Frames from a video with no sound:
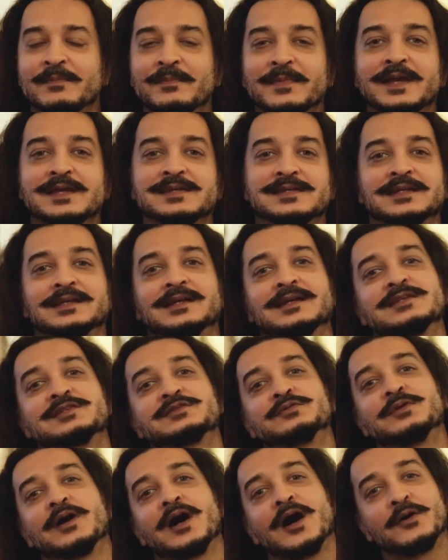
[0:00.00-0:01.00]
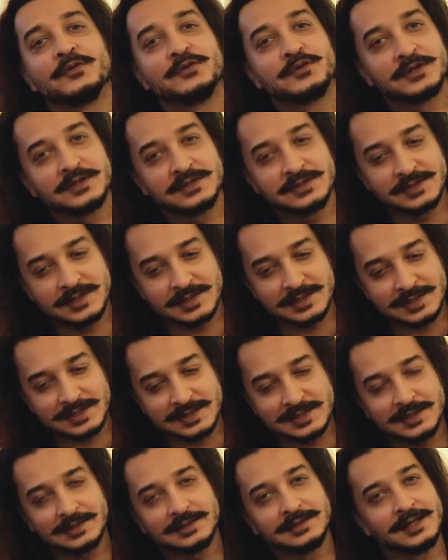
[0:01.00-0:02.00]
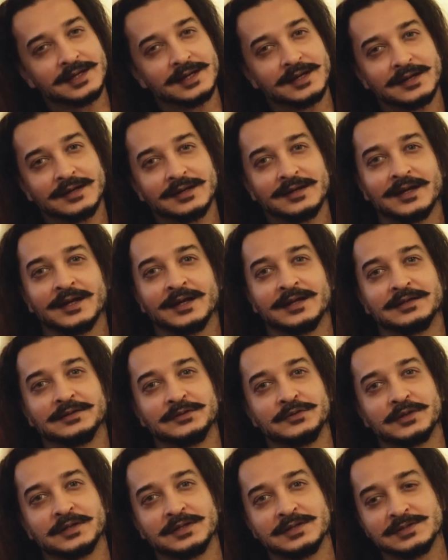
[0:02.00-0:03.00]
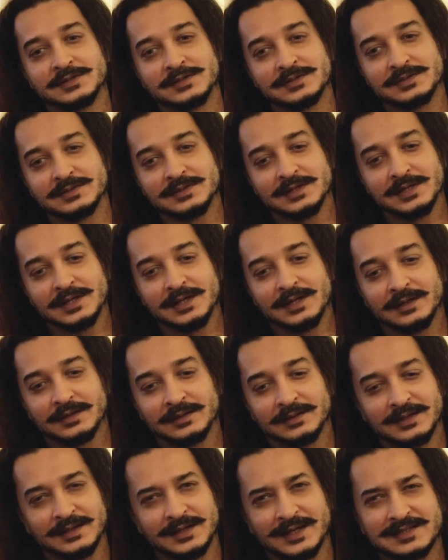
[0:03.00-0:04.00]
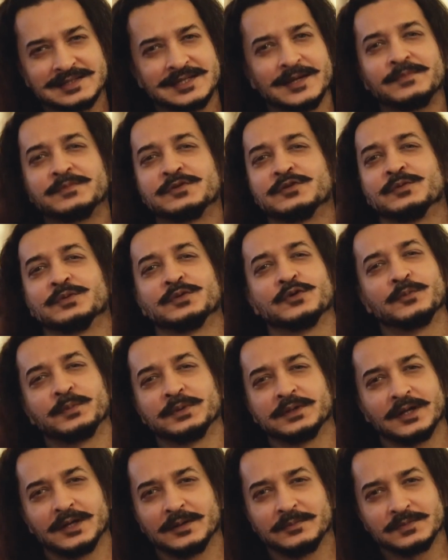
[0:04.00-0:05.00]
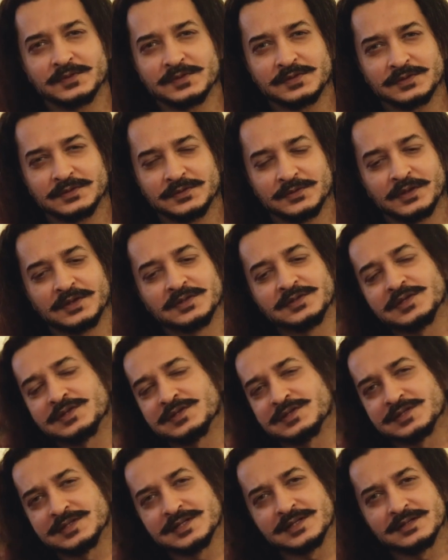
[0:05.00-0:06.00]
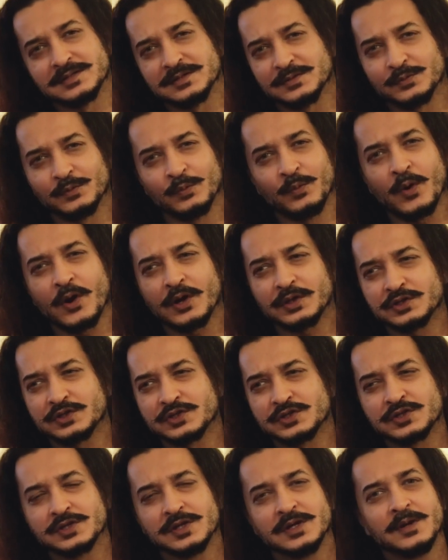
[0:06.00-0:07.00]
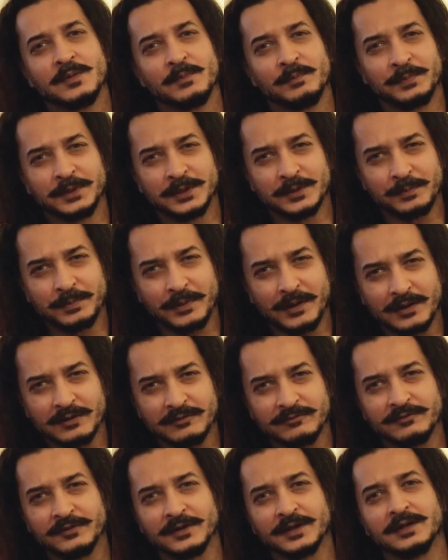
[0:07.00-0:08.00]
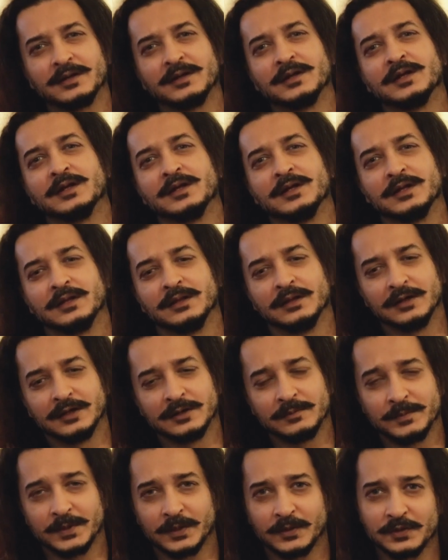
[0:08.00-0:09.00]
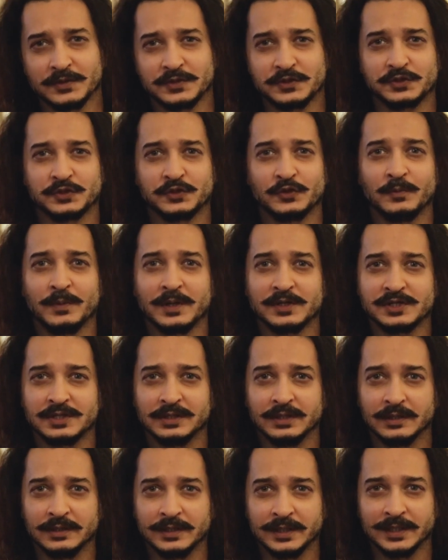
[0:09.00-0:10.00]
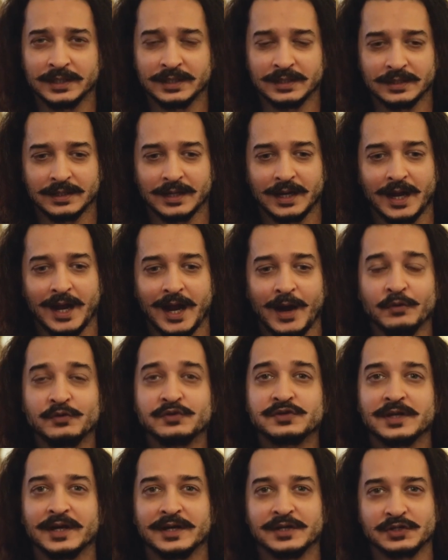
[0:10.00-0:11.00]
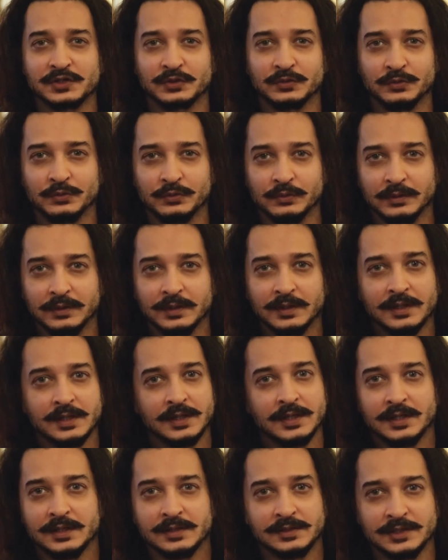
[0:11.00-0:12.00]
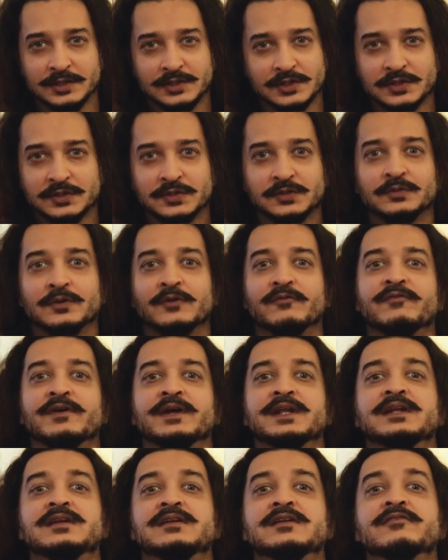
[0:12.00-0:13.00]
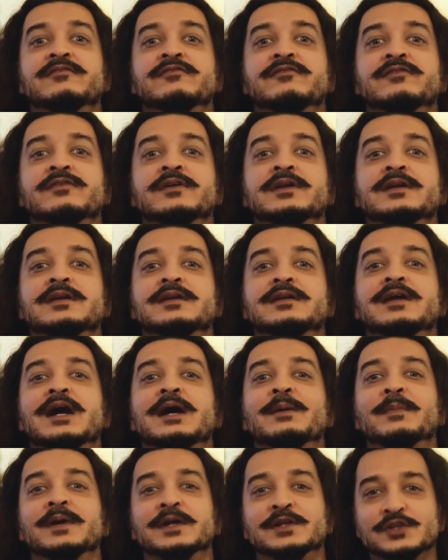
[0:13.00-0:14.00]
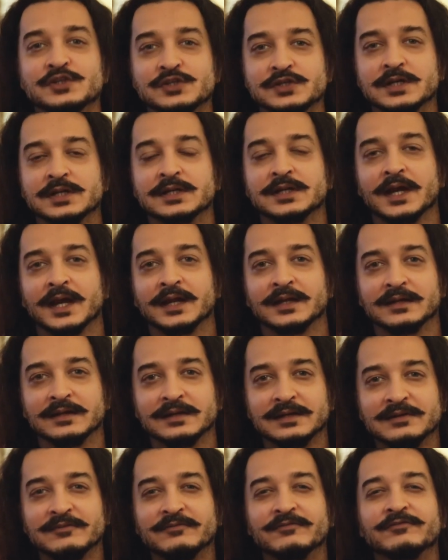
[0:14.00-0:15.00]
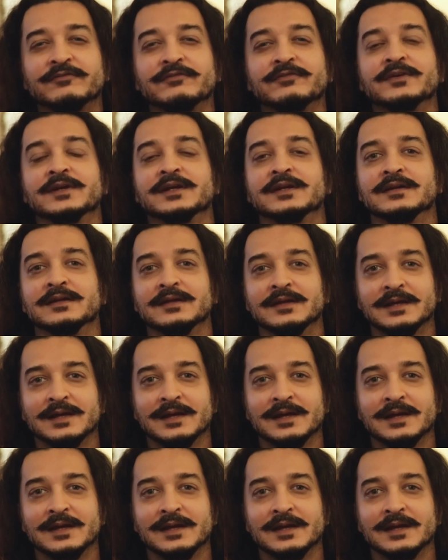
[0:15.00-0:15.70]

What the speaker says: amazing as to how you can just sit there and they accept you with open arms. You can just sit, watch, be a part of it, learn, because so much learning outside school teaches you a very different dimension and a different